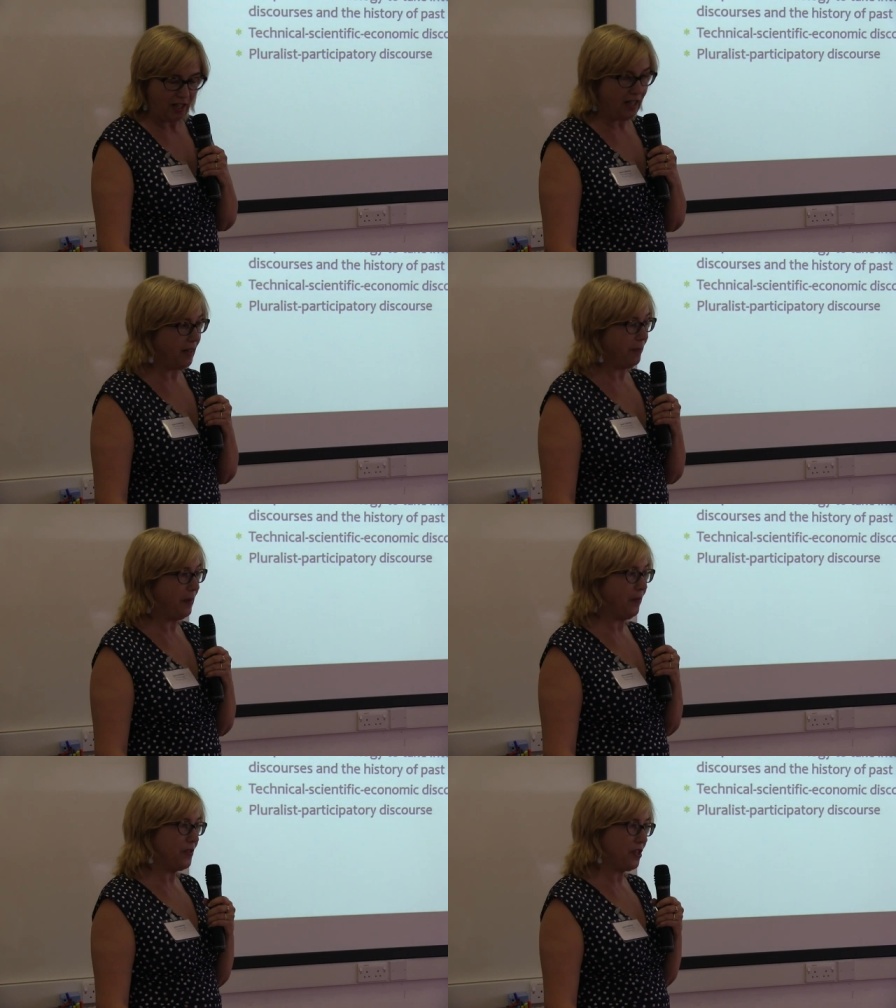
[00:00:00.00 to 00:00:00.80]
And
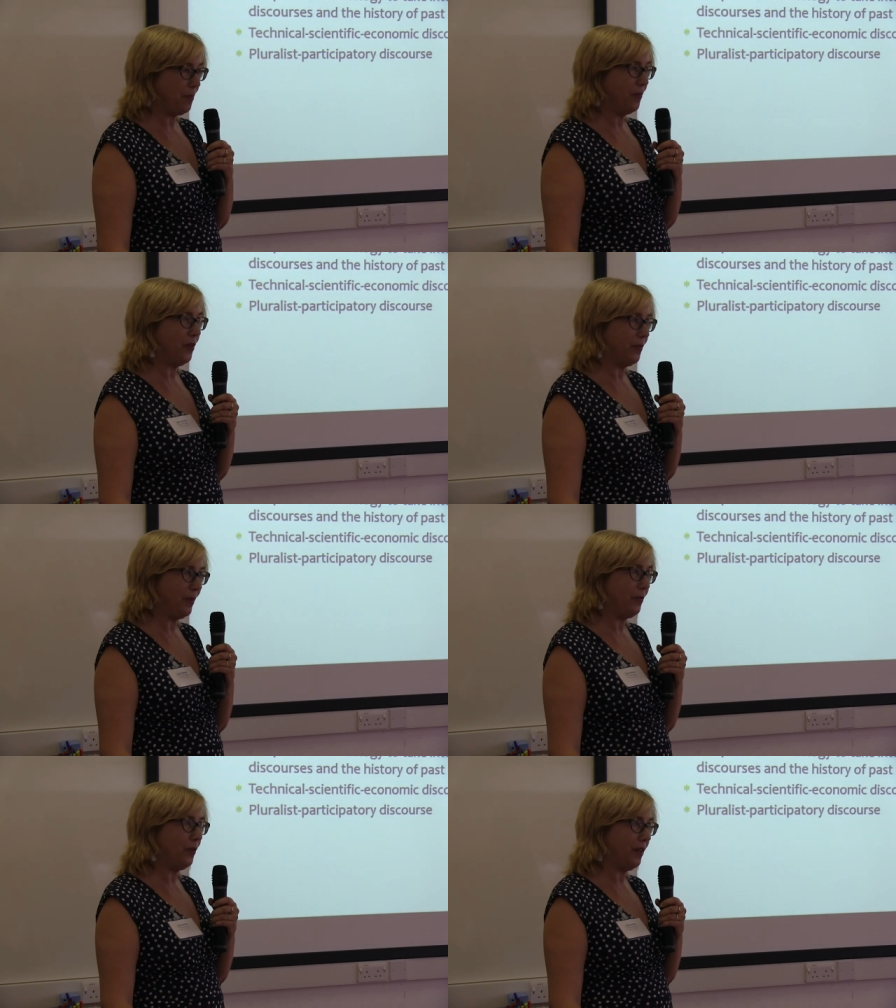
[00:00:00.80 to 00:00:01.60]
be, so look,
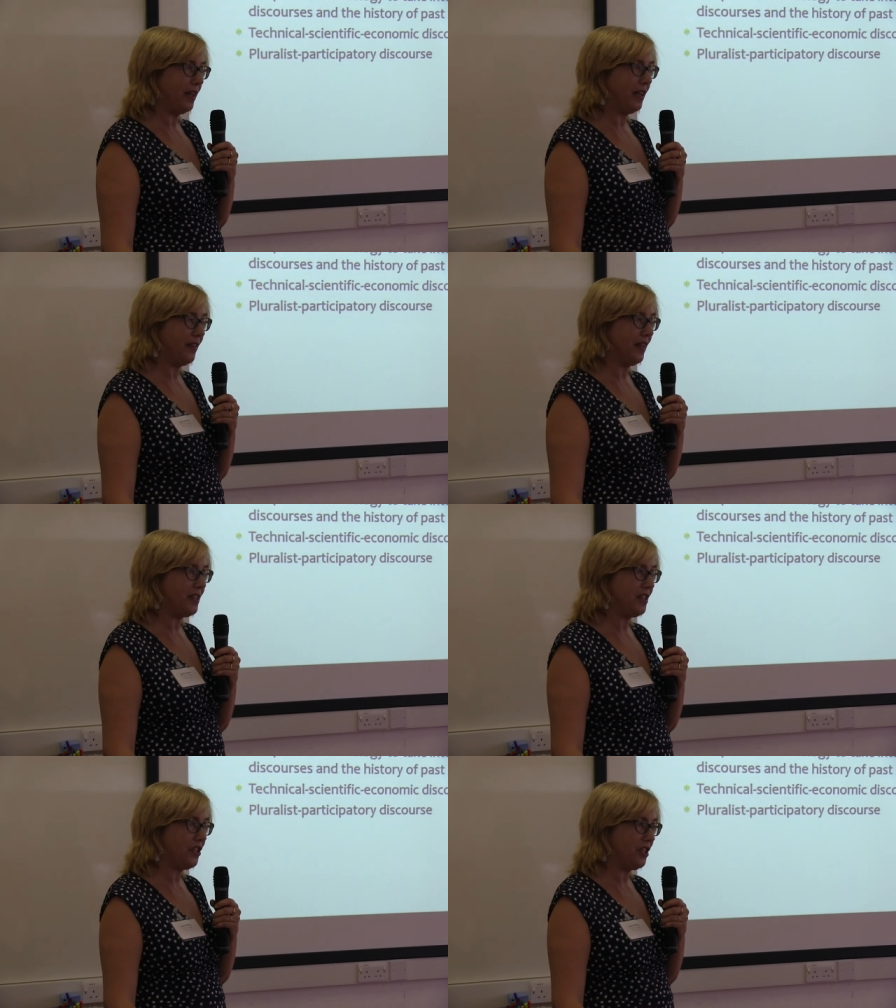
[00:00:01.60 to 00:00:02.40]
before looking at the
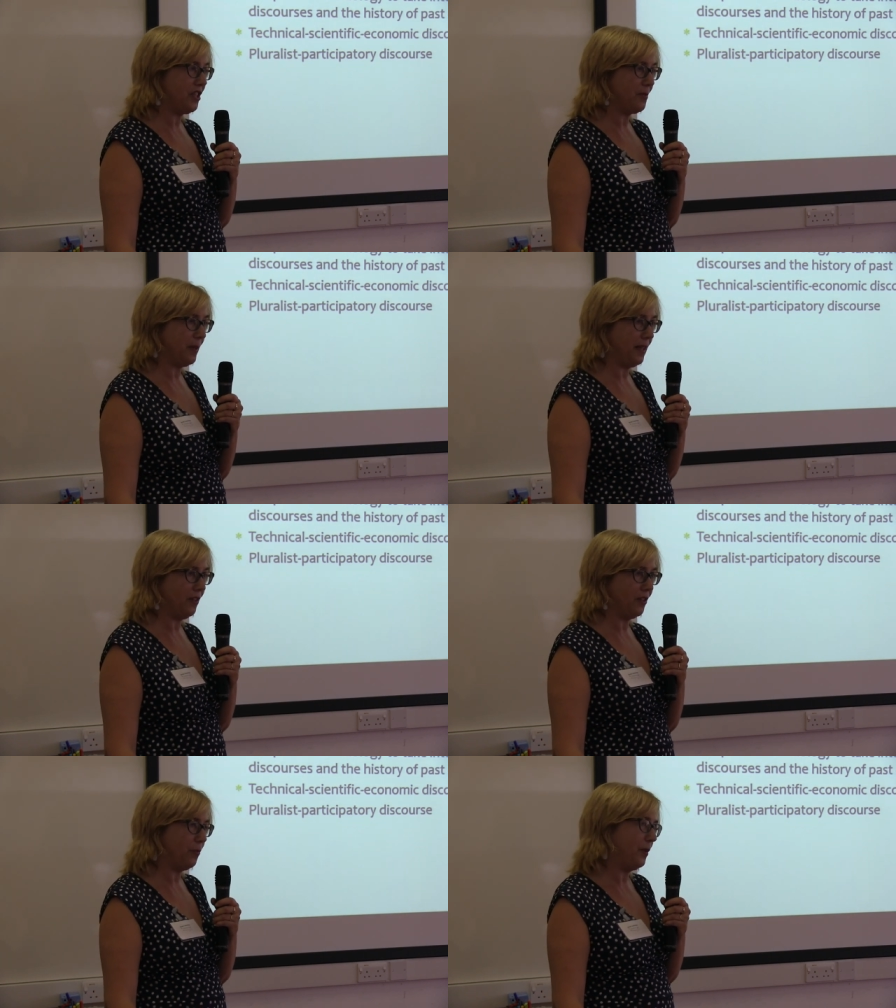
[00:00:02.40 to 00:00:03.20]
S D Gs, we
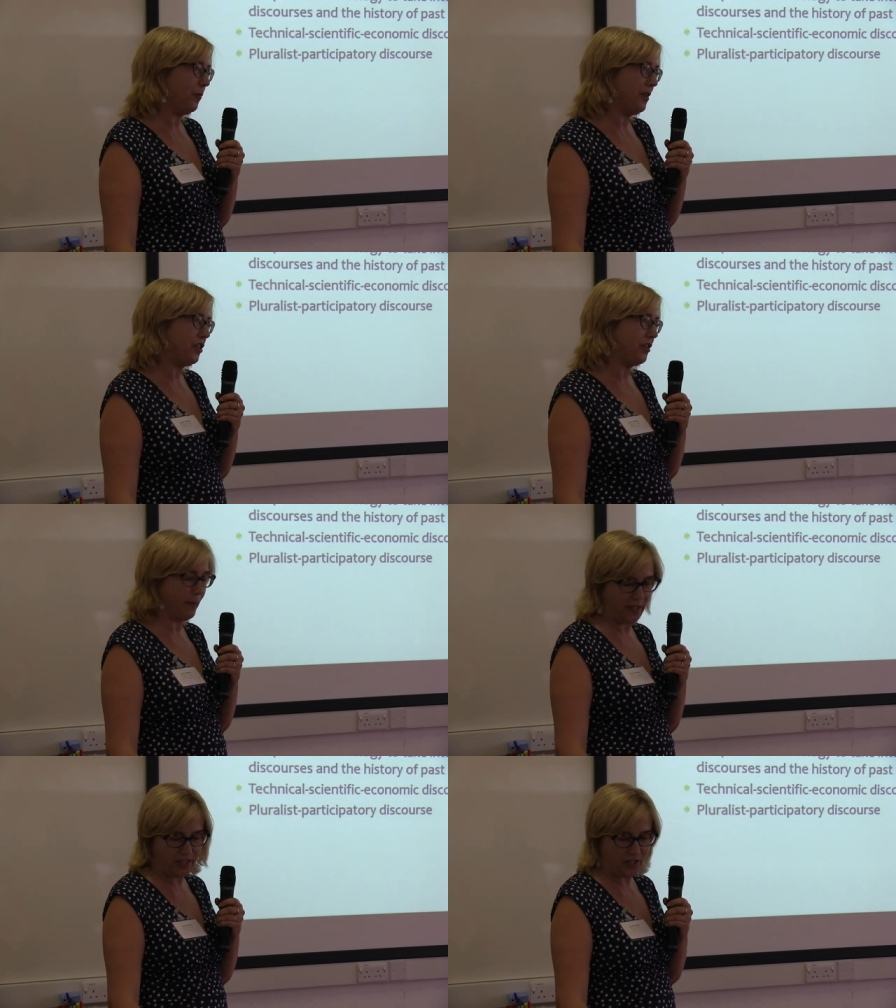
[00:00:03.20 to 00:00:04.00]
looked which of the
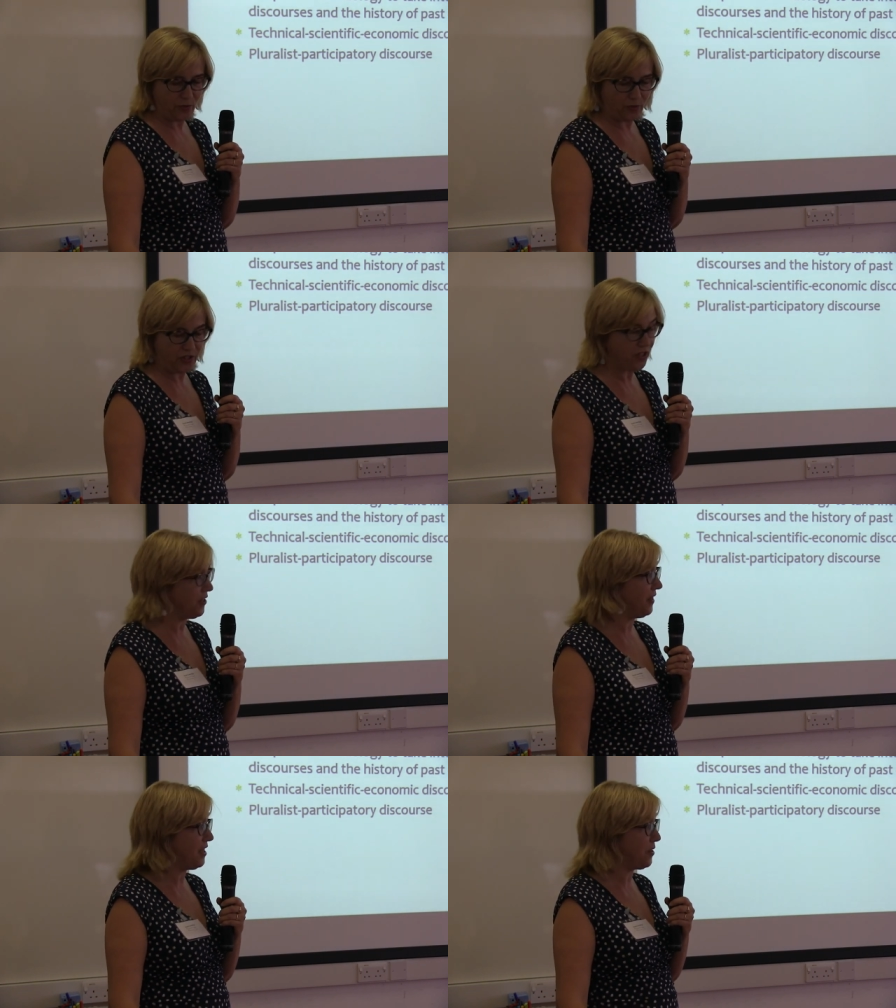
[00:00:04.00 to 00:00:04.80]
main discourses,
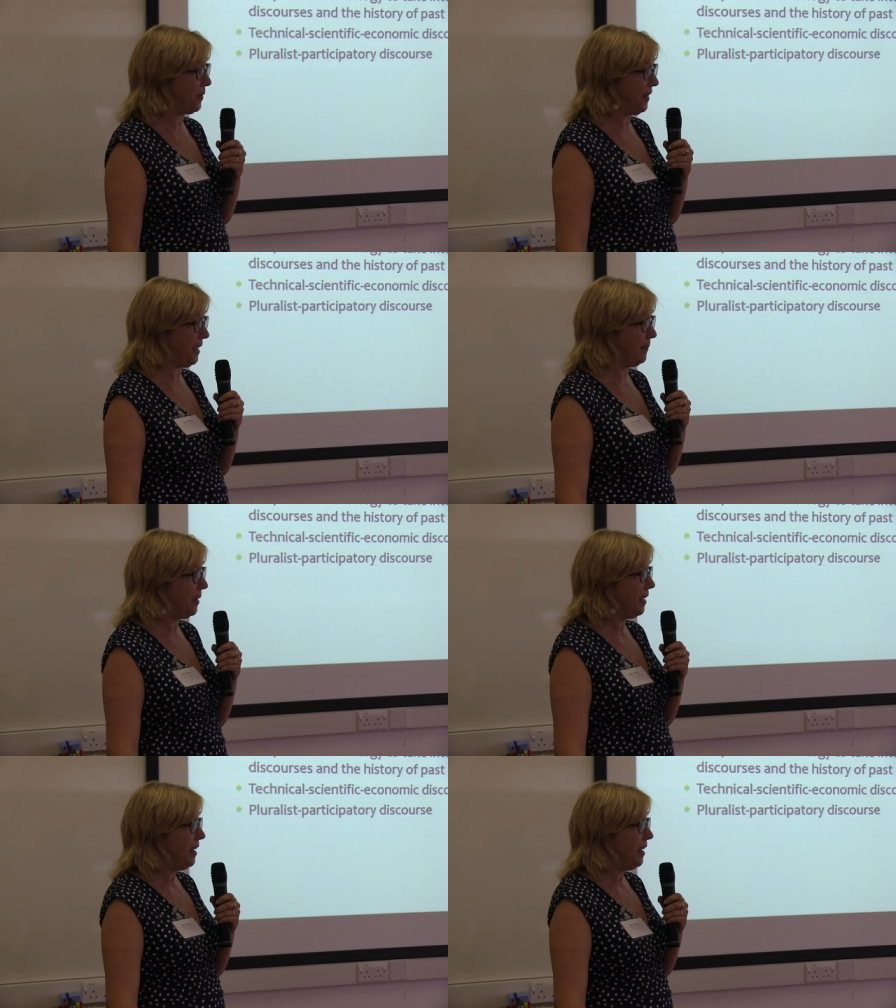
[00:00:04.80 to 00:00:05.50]
and these were them.